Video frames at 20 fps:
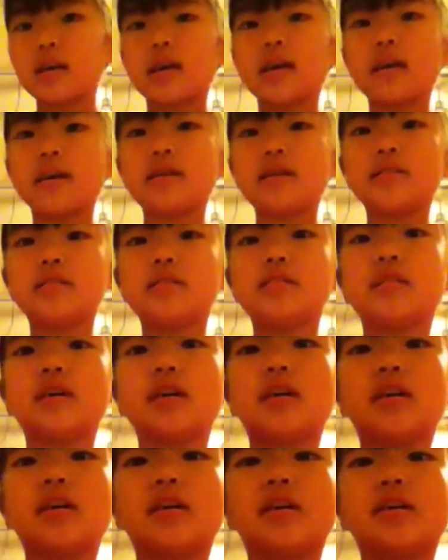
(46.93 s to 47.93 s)
And
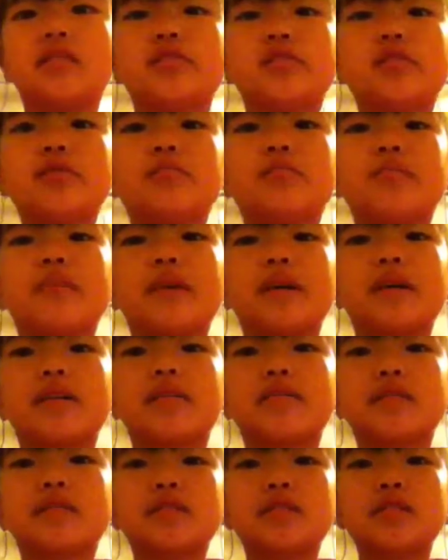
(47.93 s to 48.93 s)
a tote bag,
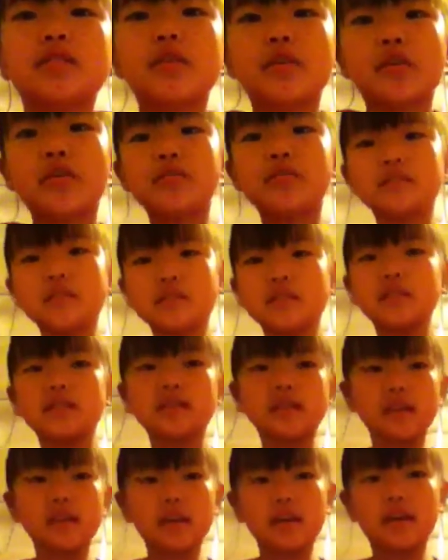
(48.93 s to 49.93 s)
which is a ghost.
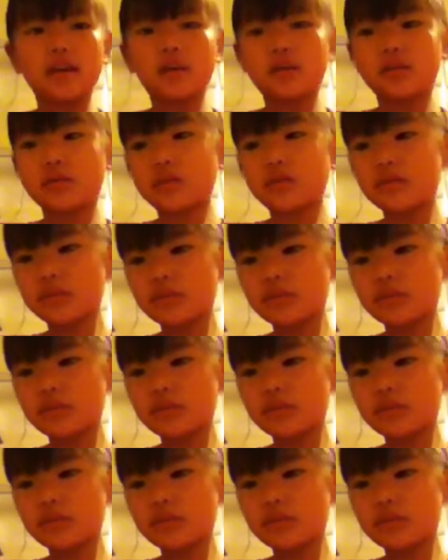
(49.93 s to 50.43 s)
And the cool